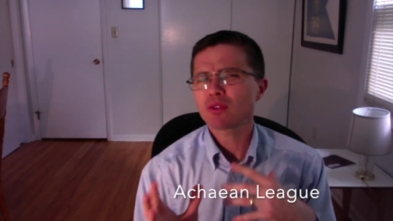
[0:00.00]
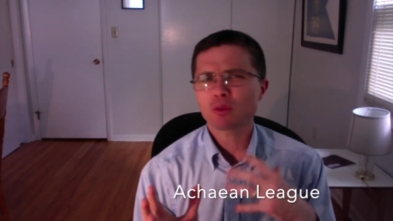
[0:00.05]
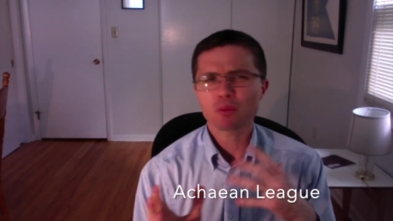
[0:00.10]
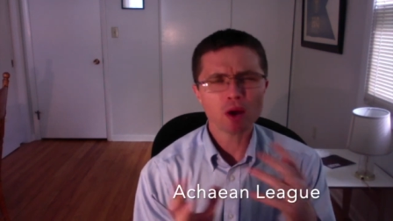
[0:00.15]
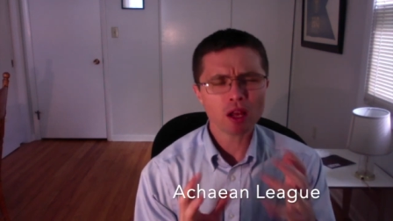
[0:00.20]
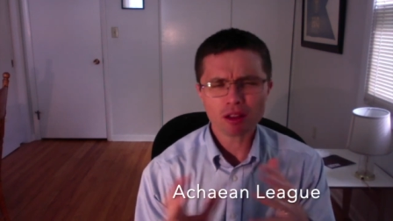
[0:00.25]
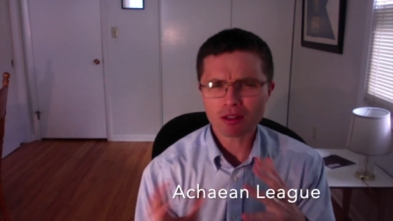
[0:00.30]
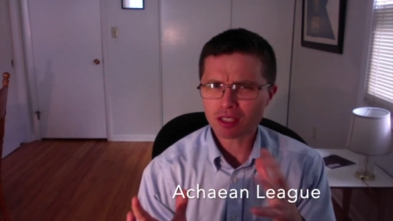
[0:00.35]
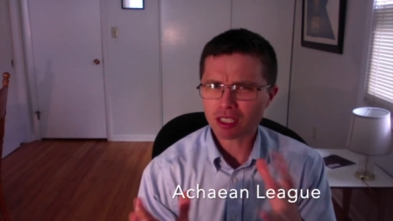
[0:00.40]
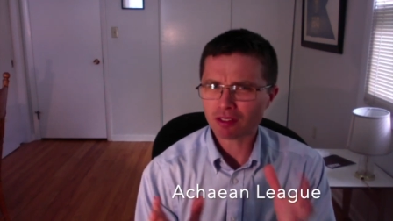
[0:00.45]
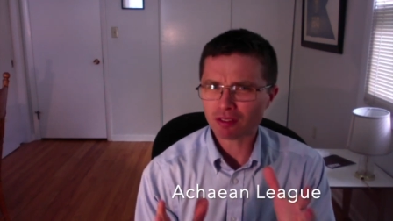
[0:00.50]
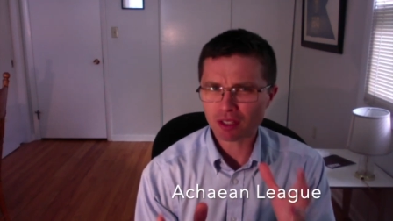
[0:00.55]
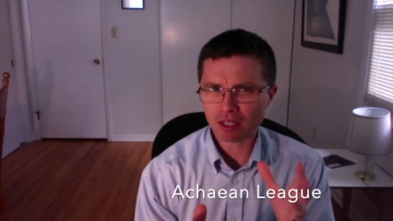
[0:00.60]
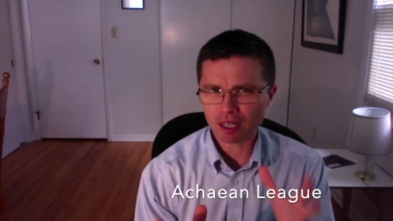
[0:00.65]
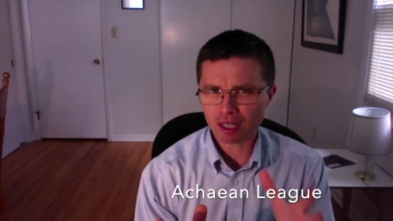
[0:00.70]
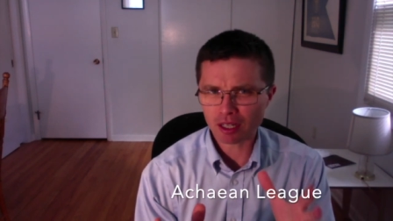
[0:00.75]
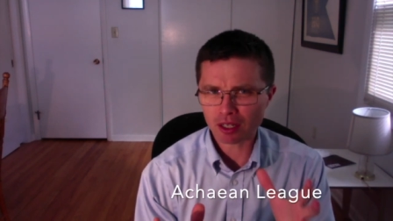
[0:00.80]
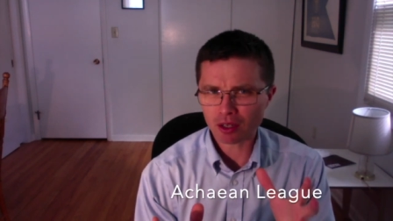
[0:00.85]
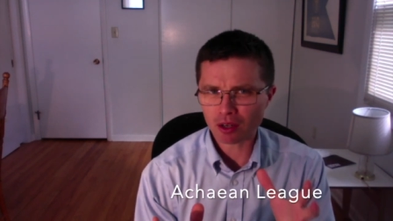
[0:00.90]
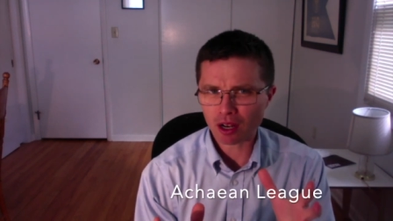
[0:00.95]
relatively
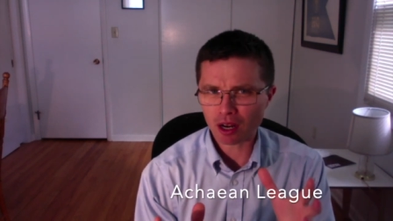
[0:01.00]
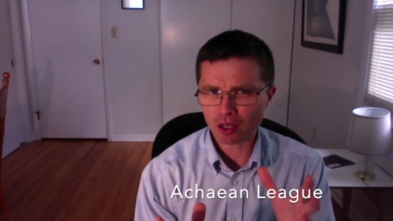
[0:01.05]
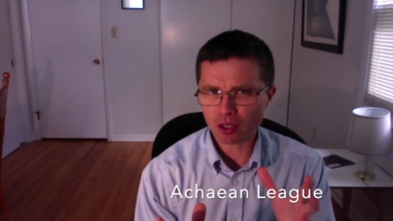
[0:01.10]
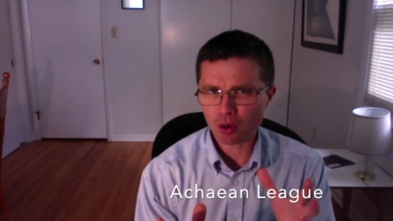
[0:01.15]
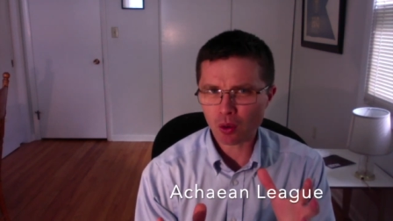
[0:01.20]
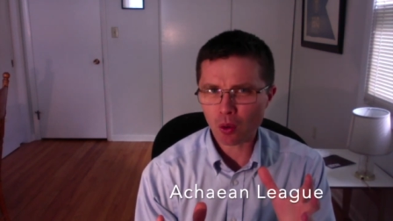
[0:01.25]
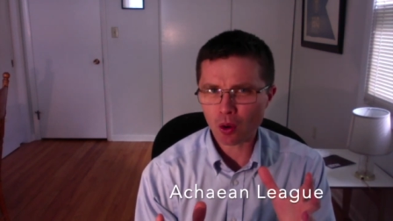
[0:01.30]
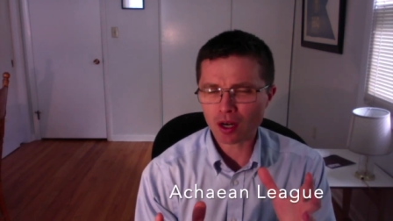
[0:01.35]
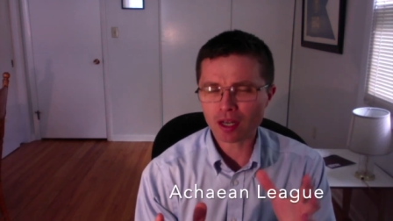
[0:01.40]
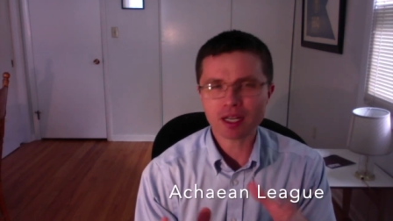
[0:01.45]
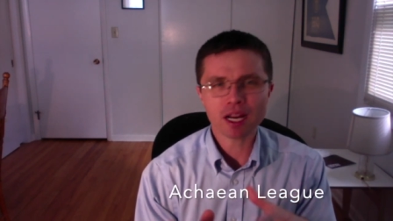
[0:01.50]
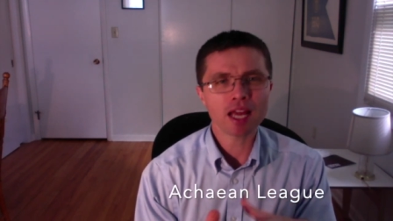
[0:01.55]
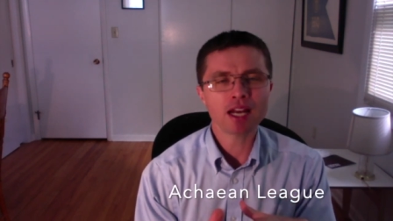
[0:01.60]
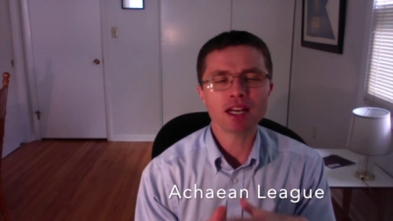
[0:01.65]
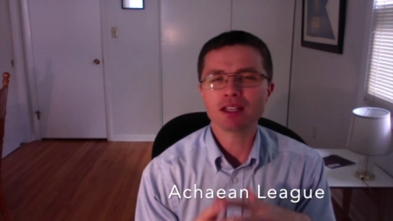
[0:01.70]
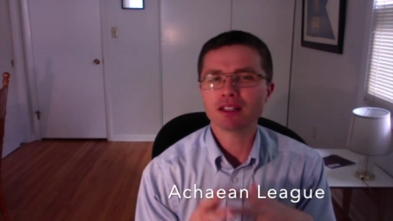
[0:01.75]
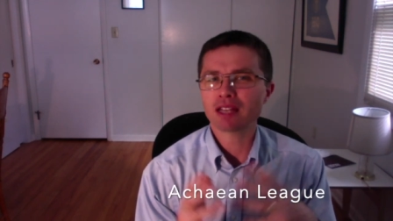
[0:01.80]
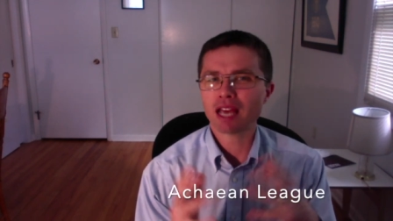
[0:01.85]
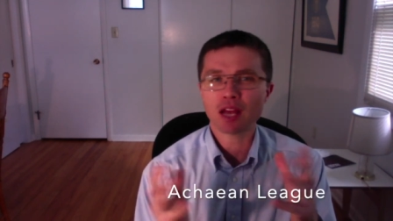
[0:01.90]
uncoordinated,